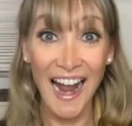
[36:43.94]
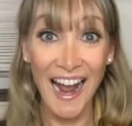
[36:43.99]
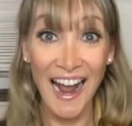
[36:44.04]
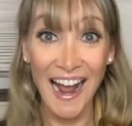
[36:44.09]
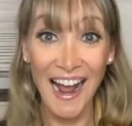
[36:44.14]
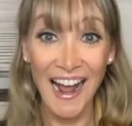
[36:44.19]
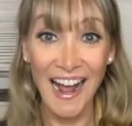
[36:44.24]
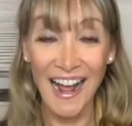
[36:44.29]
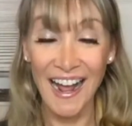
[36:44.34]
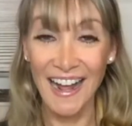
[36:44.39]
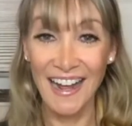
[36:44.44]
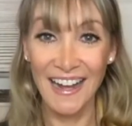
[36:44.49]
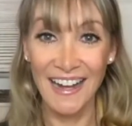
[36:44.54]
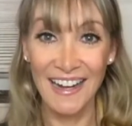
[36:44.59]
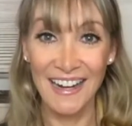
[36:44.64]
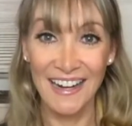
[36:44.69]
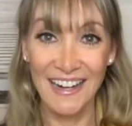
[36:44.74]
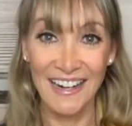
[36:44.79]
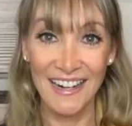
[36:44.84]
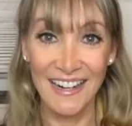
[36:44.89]

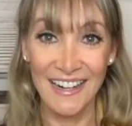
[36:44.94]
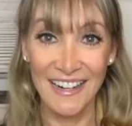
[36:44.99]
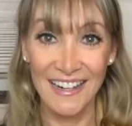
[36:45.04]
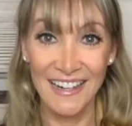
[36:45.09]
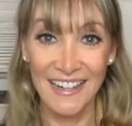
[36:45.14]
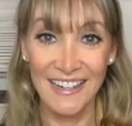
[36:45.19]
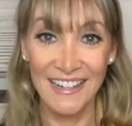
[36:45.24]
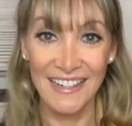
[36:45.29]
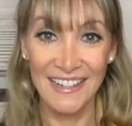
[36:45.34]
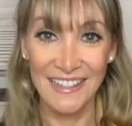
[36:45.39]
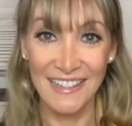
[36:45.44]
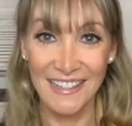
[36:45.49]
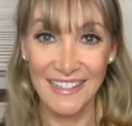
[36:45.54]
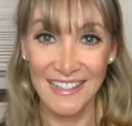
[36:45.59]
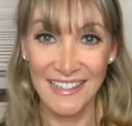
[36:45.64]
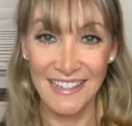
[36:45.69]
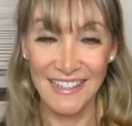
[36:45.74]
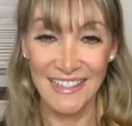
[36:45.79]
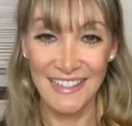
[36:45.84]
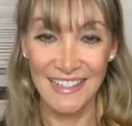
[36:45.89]

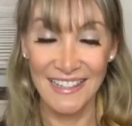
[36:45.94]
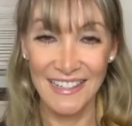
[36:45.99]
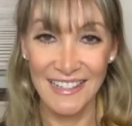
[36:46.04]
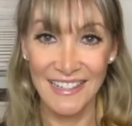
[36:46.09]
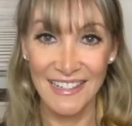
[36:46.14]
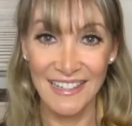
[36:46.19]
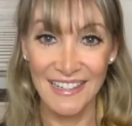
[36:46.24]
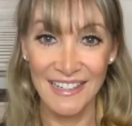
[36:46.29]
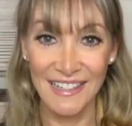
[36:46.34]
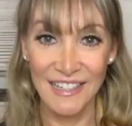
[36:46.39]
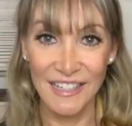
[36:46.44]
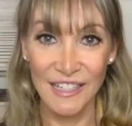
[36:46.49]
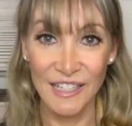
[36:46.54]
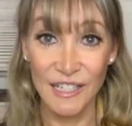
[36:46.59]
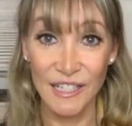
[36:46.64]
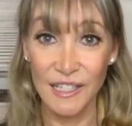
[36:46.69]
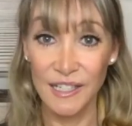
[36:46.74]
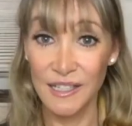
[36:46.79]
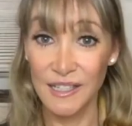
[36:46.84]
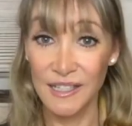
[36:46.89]

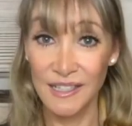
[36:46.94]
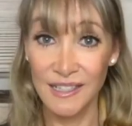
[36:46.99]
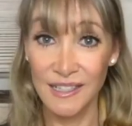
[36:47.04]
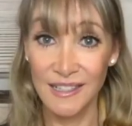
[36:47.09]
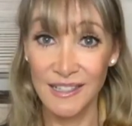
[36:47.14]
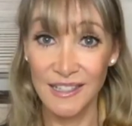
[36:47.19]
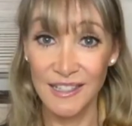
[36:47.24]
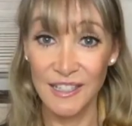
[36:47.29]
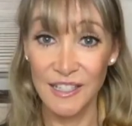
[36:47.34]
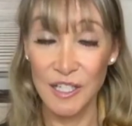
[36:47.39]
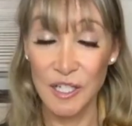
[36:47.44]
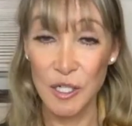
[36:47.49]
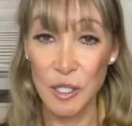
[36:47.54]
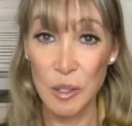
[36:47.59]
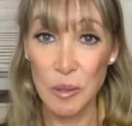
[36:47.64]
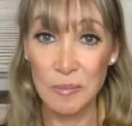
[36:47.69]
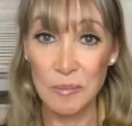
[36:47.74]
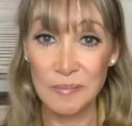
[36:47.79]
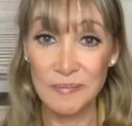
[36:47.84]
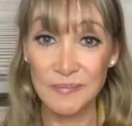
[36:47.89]

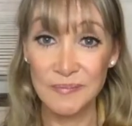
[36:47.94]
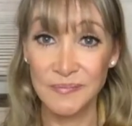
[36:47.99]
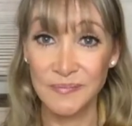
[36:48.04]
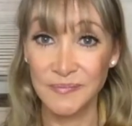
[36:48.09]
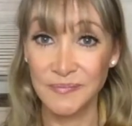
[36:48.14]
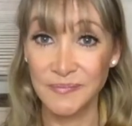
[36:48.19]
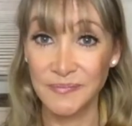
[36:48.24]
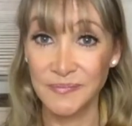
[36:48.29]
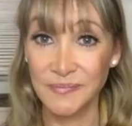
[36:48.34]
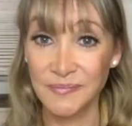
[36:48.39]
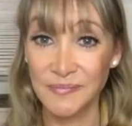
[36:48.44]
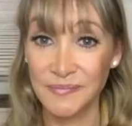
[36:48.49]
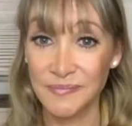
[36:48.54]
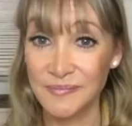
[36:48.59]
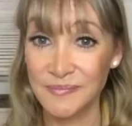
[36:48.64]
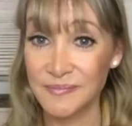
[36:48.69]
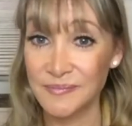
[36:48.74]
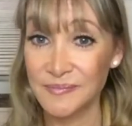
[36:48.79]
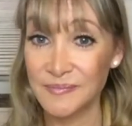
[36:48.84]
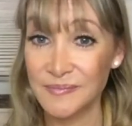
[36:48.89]

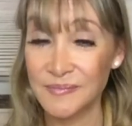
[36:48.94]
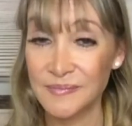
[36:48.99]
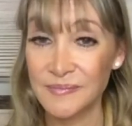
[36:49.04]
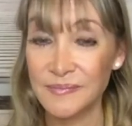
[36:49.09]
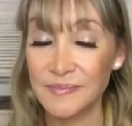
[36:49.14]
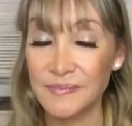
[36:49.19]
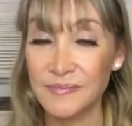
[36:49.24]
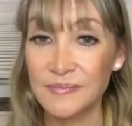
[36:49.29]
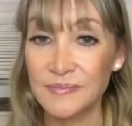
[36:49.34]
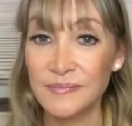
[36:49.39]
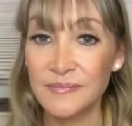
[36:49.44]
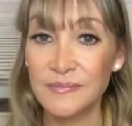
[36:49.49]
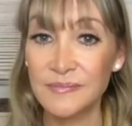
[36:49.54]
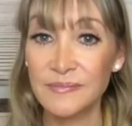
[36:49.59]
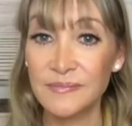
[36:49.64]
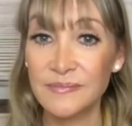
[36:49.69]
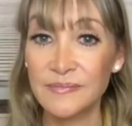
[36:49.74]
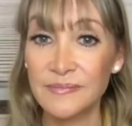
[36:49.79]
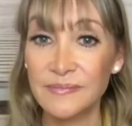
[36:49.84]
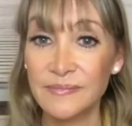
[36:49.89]

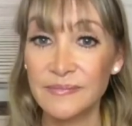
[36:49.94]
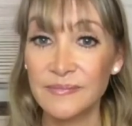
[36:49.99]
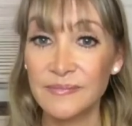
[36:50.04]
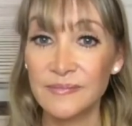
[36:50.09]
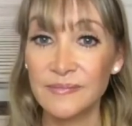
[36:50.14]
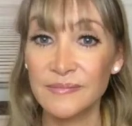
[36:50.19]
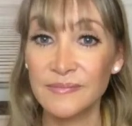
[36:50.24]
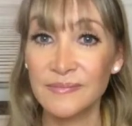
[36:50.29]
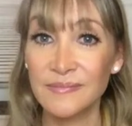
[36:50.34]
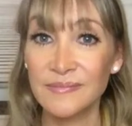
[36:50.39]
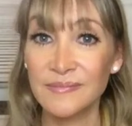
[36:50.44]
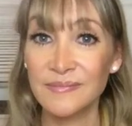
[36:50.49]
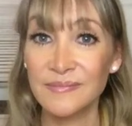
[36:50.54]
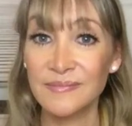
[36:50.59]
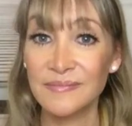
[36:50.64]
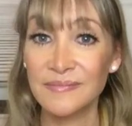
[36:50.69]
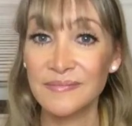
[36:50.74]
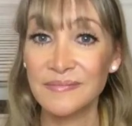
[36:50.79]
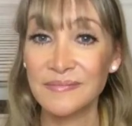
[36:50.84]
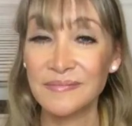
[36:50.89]

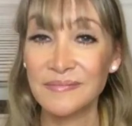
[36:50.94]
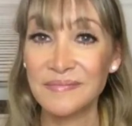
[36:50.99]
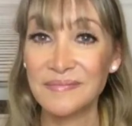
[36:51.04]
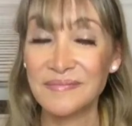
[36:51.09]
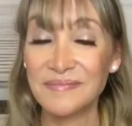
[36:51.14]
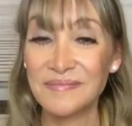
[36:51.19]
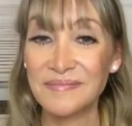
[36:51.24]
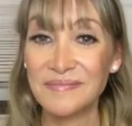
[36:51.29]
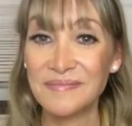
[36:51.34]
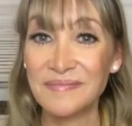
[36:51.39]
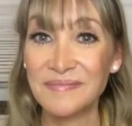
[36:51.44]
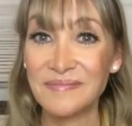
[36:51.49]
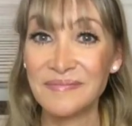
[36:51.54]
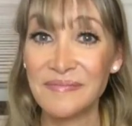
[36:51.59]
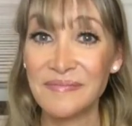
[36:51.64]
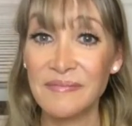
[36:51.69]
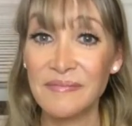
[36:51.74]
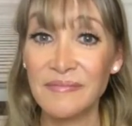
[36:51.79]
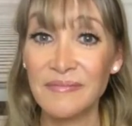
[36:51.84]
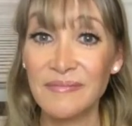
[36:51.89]
(silent)